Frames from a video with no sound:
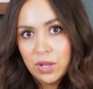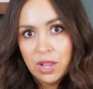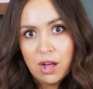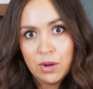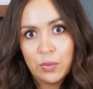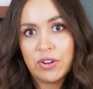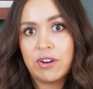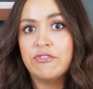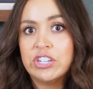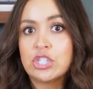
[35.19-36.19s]
along with our
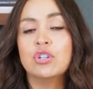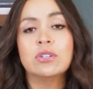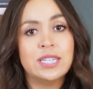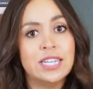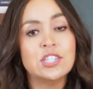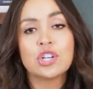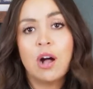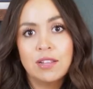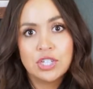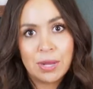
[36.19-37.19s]
official niche
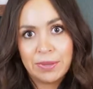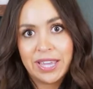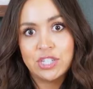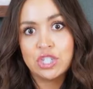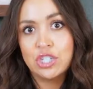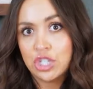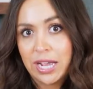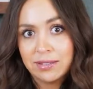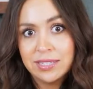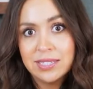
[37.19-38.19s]
college application
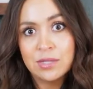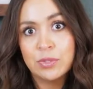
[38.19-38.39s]
checklist,